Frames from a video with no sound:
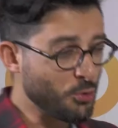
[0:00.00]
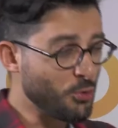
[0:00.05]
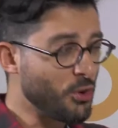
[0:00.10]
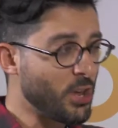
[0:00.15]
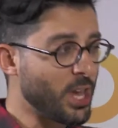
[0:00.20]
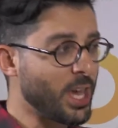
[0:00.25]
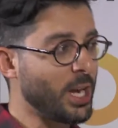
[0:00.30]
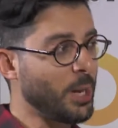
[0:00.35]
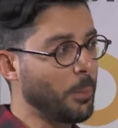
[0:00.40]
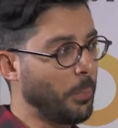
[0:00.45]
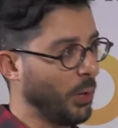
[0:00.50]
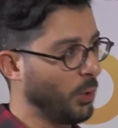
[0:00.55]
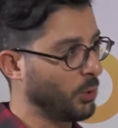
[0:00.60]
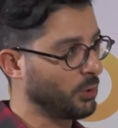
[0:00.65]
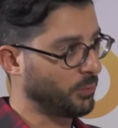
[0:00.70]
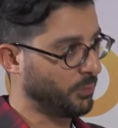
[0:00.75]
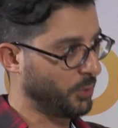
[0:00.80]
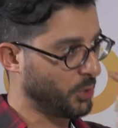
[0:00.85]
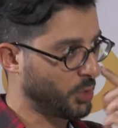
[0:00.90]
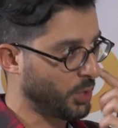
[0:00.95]
really
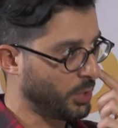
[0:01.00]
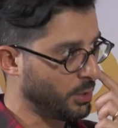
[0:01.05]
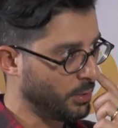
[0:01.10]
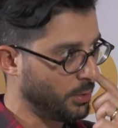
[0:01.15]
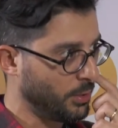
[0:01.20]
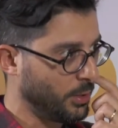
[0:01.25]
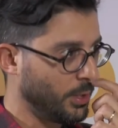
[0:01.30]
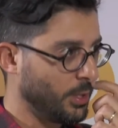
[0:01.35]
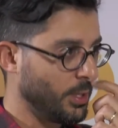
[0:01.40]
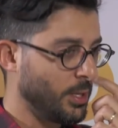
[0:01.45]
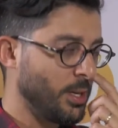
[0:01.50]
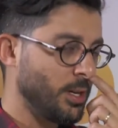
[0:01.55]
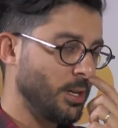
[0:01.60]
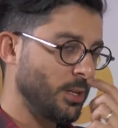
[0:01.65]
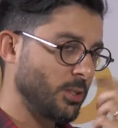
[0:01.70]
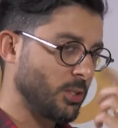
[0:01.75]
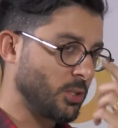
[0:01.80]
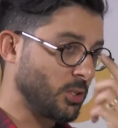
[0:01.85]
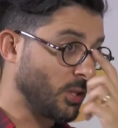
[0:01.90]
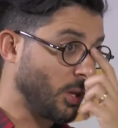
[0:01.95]
bold vision.
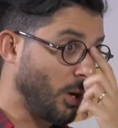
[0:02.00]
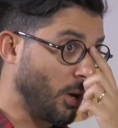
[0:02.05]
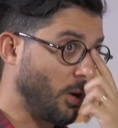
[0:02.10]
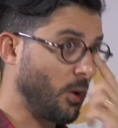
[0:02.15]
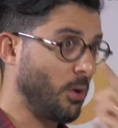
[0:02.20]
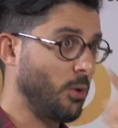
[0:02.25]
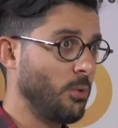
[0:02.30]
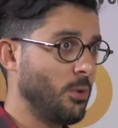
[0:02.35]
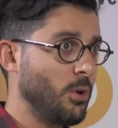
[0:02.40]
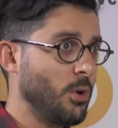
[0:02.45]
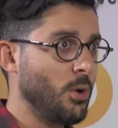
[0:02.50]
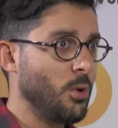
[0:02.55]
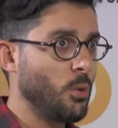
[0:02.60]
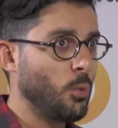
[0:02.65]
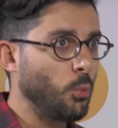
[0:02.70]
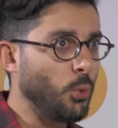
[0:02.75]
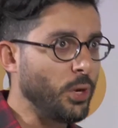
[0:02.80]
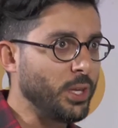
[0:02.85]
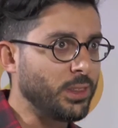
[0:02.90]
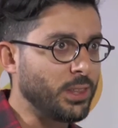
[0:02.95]
So
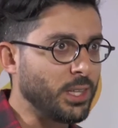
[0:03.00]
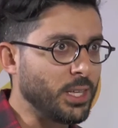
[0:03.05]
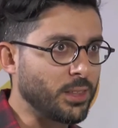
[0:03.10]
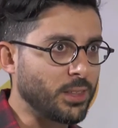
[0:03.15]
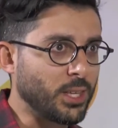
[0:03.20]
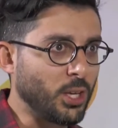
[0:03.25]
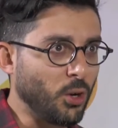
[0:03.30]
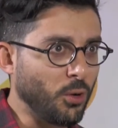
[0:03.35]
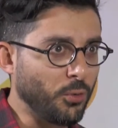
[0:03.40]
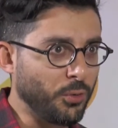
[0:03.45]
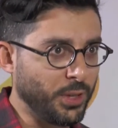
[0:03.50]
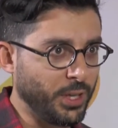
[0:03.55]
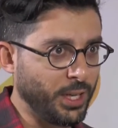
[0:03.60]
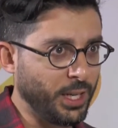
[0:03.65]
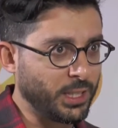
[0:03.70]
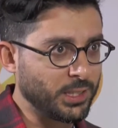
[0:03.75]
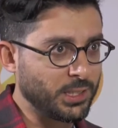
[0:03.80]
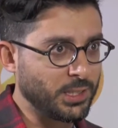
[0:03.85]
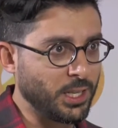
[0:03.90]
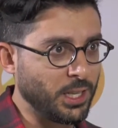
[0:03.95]
we think that over the
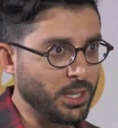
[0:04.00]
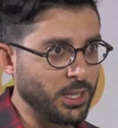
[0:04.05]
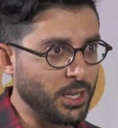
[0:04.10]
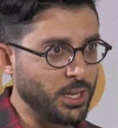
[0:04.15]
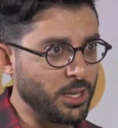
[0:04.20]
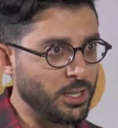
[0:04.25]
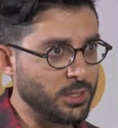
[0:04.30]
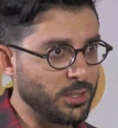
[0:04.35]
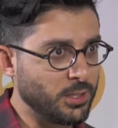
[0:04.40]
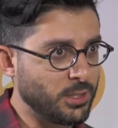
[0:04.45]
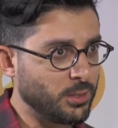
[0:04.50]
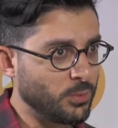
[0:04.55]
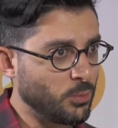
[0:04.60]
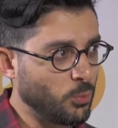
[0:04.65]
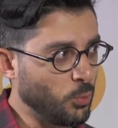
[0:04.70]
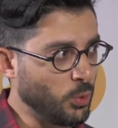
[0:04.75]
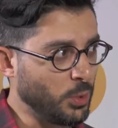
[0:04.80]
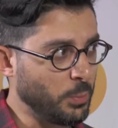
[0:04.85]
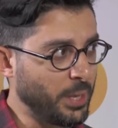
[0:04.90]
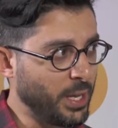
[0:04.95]
next 10 years,
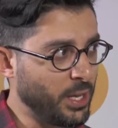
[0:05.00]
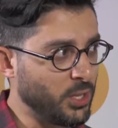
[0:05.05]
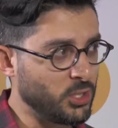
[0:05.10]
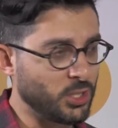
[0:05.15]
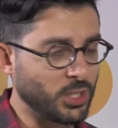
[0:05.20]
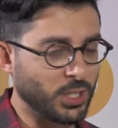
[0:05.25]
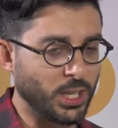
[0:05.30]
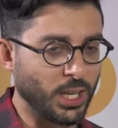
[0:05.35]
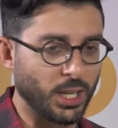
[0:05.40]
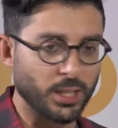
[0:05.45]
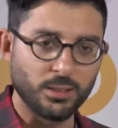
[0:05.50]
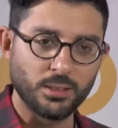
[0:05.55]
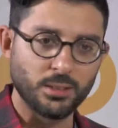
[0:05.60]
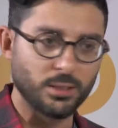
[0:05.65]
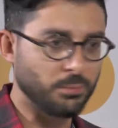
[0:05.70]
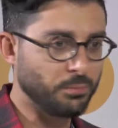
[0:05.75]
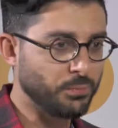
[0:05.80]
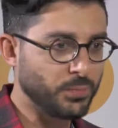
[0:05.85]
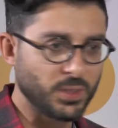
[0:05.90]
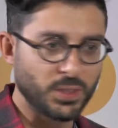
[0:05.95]
we'll manage to get
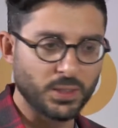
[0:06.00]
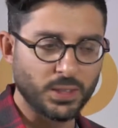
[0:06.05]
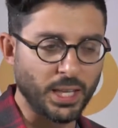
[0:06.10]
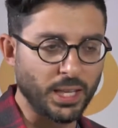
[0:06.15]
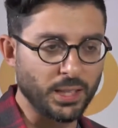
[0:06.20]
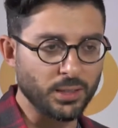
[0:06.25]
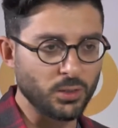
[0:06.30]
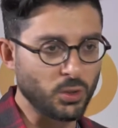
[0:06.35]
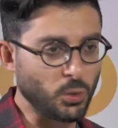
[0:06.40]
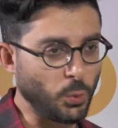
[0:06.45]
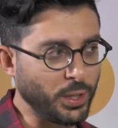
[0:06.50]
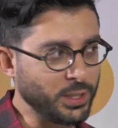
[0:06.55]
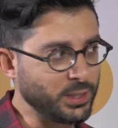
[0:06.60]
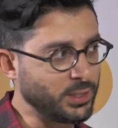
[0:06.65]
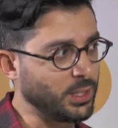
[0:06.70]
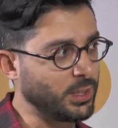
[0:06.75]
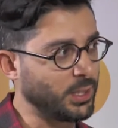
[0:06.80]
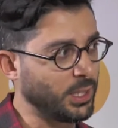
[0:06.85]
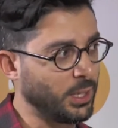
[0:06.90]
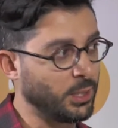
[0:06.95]
10,
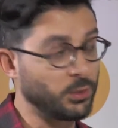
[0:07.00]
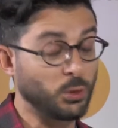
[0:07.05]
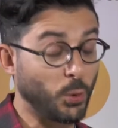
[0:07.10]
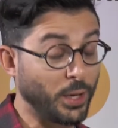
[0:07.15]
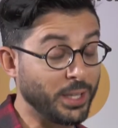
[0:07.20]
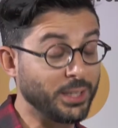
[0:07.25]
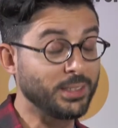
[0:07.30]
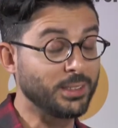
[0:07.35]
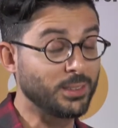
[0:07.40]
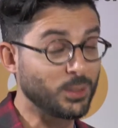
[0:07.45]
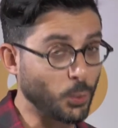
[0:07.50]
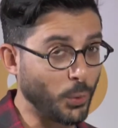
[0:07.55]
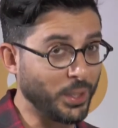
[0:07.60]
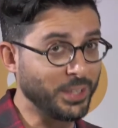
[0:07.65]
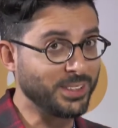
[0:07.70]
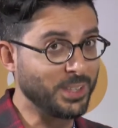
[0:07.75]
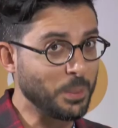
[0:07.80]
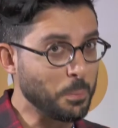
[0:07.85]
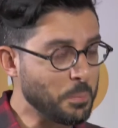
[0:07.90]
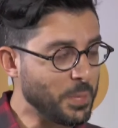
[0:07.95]

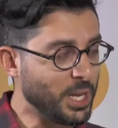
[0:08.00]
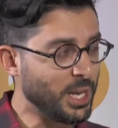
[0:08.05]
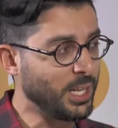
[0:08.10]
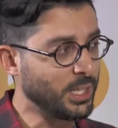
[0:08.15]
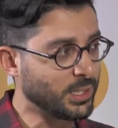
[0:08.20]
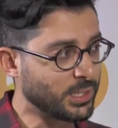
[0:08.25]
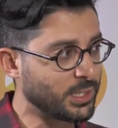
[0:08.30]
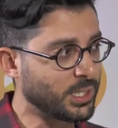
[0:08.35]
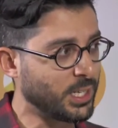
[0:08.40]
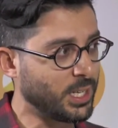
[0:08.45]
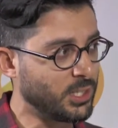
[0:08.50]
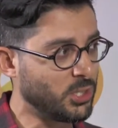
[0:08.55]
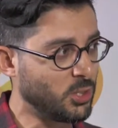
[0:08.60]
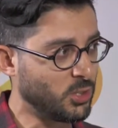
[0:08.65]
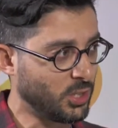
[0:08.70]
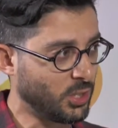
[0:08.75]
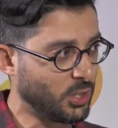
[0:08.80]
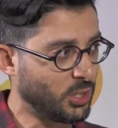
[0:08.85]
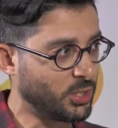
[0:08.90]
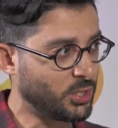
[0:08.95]
20 million sites
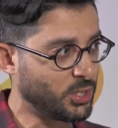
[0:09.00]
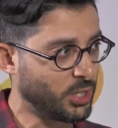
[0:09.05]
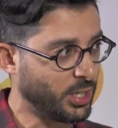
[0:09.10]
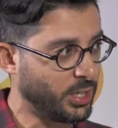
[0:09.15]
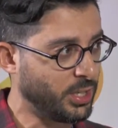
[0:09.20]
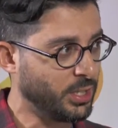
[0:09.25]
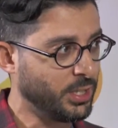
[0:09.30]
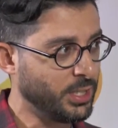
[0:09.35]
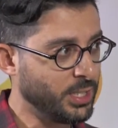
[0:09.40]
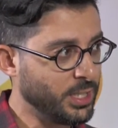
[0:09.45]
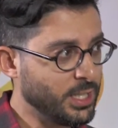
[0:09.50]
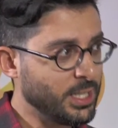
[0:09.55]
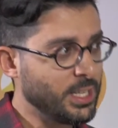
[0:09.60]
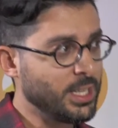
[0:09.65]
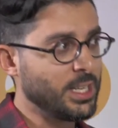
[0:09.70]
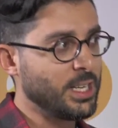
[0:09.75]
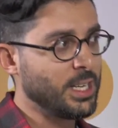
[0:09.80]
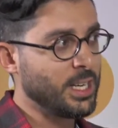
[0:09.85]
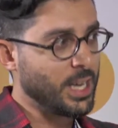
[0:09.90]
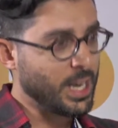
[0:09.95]
using Hotjar.
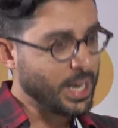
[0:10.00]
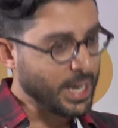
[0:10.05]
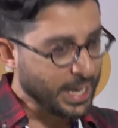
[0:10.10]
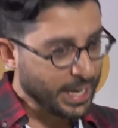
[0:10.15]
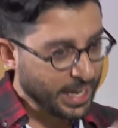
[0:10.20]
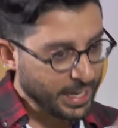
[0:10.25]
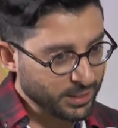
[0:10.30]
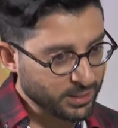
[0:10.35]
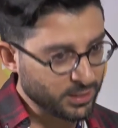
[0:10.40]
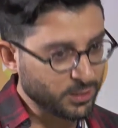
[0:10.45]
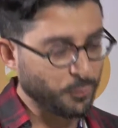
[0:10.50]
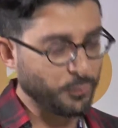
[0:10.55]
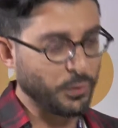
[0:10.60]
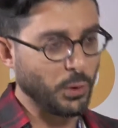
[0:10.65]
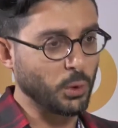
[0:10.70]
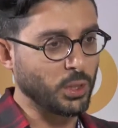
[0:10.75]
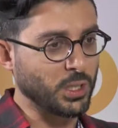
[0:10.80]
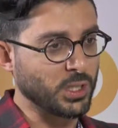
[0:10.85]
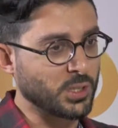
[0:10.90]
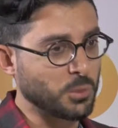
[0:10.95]
and
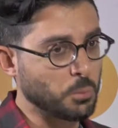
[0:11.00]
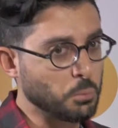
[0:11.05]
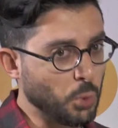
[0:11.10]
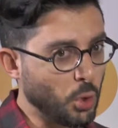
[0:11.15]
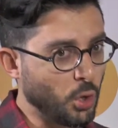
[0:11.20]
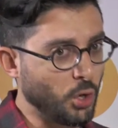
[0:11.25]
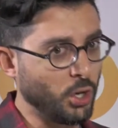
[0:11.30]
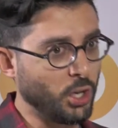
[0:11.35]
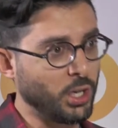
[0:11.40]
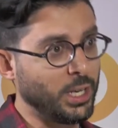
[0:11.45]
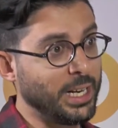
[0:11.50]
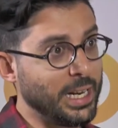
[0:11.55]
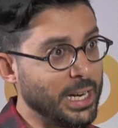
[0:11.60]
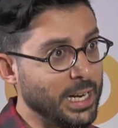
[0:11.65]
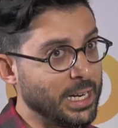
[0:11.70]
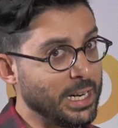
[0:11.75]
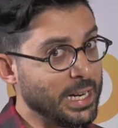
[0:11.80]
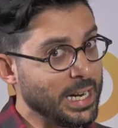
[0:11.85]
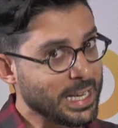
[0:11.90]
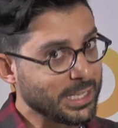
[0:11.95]
focus more,
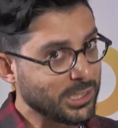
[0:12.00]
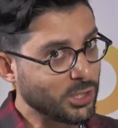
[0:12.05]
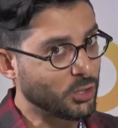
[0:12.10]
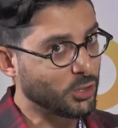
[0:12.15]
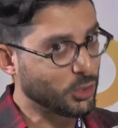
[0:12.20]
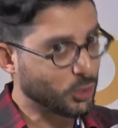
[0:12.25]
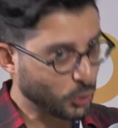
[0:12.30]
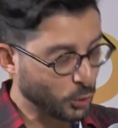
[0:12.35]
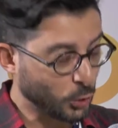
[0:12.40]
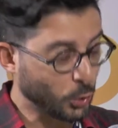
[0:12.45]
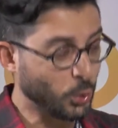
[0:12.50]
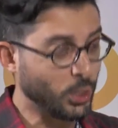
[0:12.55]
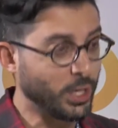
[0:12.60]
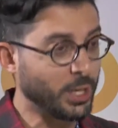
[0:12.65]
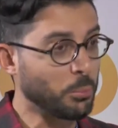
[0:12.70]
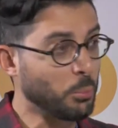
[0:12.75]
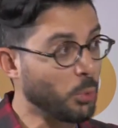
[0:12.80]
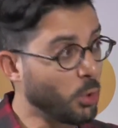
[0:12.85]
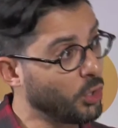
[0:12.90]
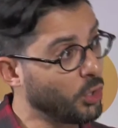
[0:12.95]
less on the tool
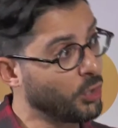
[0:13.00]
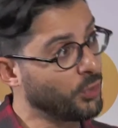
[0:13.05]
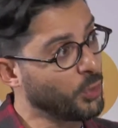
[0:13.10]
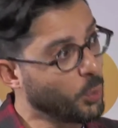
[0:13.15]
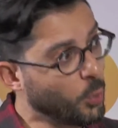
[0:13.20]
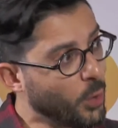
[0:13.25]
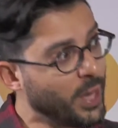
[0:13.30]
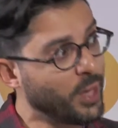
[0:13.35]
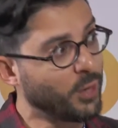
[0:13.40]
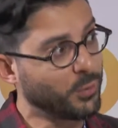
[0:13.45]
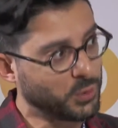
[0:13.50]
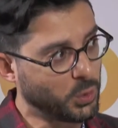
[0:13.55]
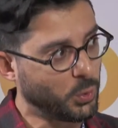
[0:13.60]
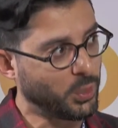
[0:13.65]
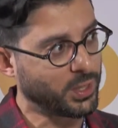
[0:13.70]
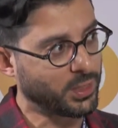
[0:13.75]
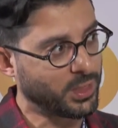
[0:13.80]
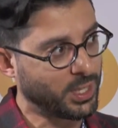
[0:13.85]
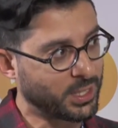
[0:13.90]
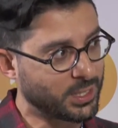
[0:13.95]
and on the way of
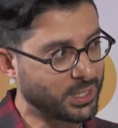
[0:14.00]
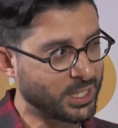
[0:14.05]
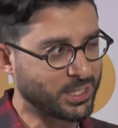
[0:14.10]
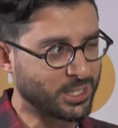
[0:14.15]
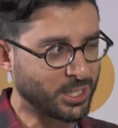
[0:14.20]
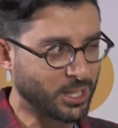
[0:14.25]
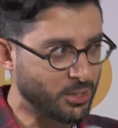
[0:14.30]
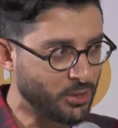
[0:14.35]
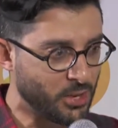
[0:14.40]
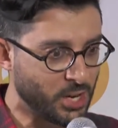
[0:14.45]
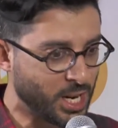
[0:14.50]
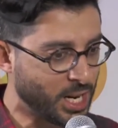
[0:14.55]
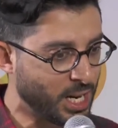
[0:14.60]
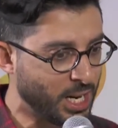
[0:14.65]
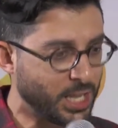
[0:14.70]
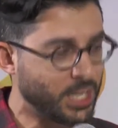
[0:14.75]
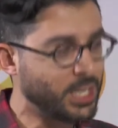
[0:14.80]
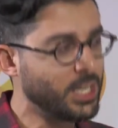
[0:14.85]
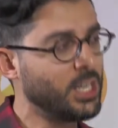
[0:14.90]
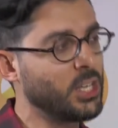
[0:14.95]
doing things. That's our
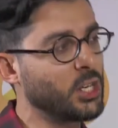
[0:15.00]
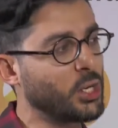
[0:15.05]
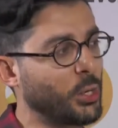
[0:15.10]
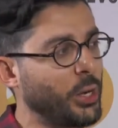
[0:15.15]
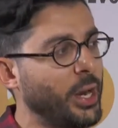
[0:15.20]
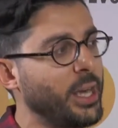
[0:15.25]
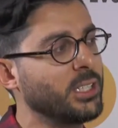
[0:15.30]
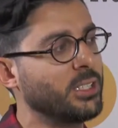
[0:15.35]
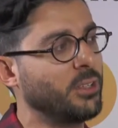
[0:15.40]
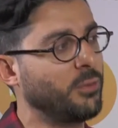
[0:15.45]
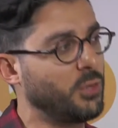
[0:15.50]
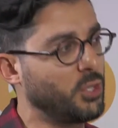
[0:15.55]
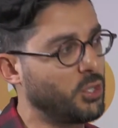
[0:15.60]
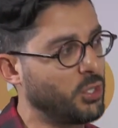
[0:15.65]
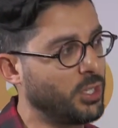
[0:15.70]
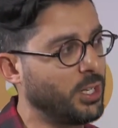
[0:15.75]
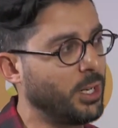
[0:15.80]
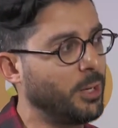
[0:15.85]
really crazy vision